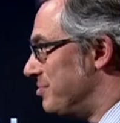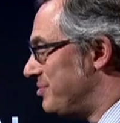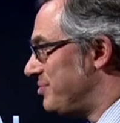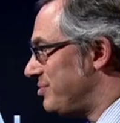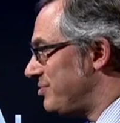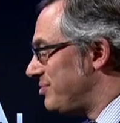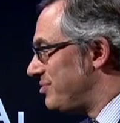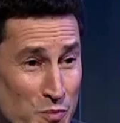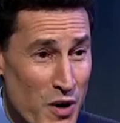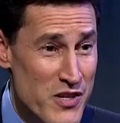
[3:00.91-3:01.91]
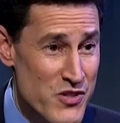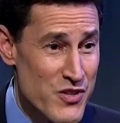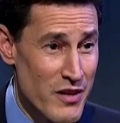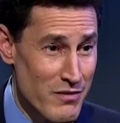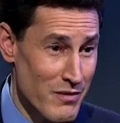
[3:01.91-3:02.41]
Well, you, you won't be surprised to,
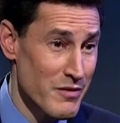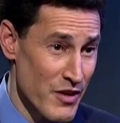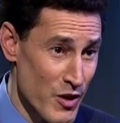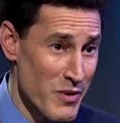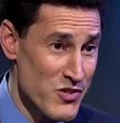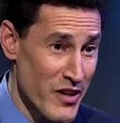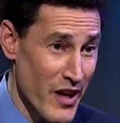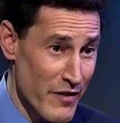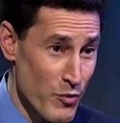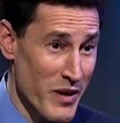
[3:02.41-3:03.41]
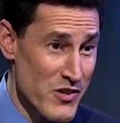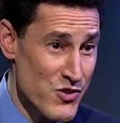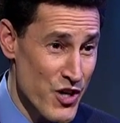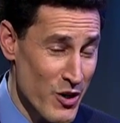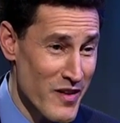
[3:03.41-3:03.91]
say, to hear me say not everybody's
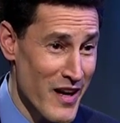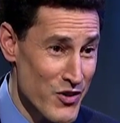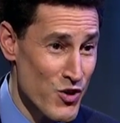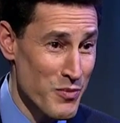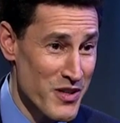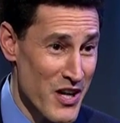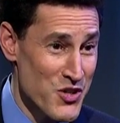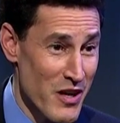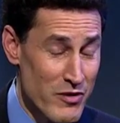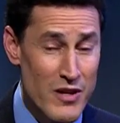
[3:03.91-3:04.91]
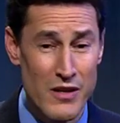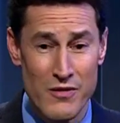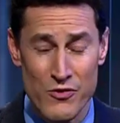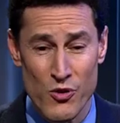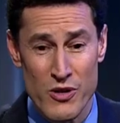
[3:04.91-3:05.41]
sharing that interpretation sure. of it.
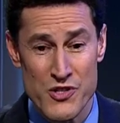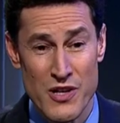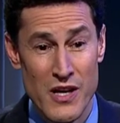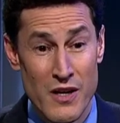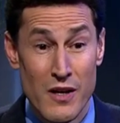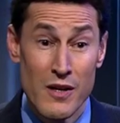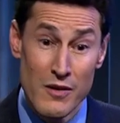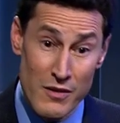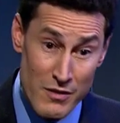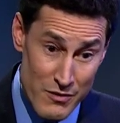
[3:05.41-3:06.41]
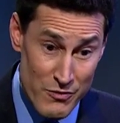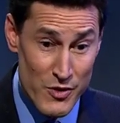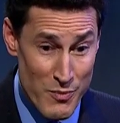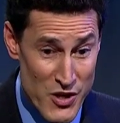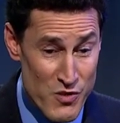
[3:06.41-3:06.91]
That, of course,
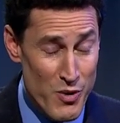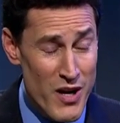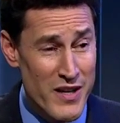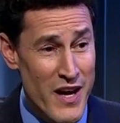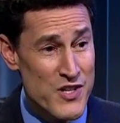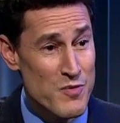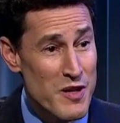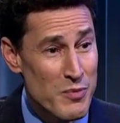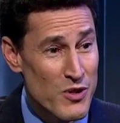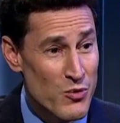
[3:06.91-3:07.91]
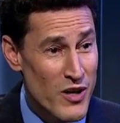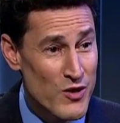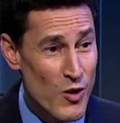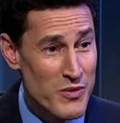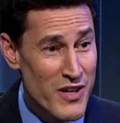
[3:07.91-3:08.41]
you mentioned broadcast. The people who run
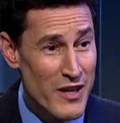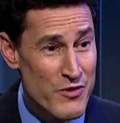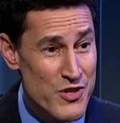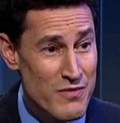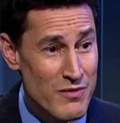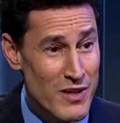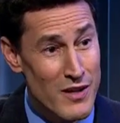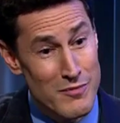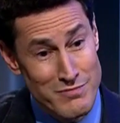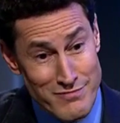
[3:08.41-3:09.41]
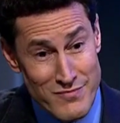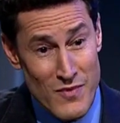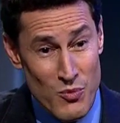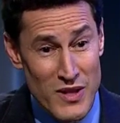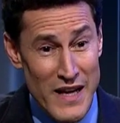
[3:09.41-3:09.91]
global television uh,
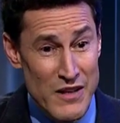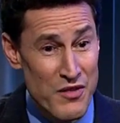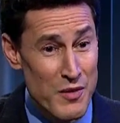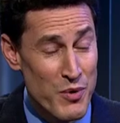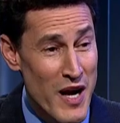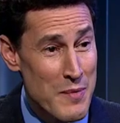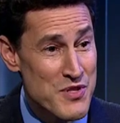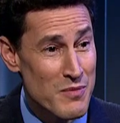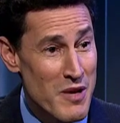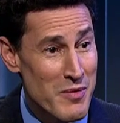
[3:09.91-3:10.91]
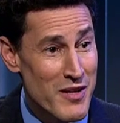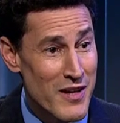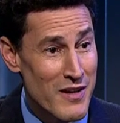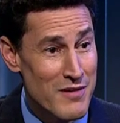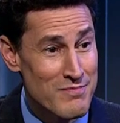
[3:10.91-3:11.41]
would like to think perhaps that maybe
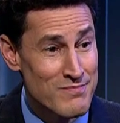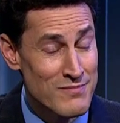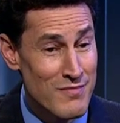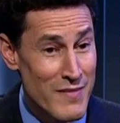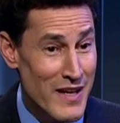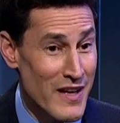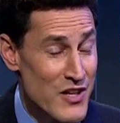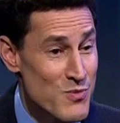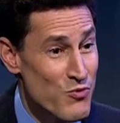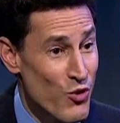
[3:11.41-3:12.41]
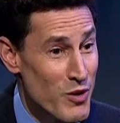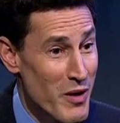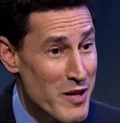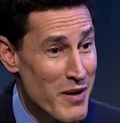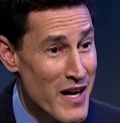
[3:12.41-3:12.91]
uh, they can get some foreign
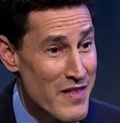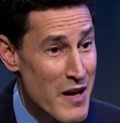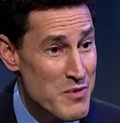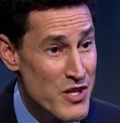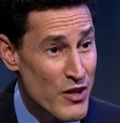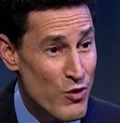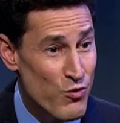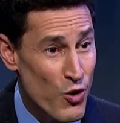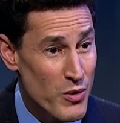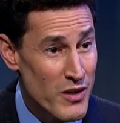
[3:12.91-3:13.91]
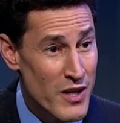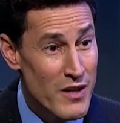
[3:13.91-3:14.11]
money behind them as they go forward.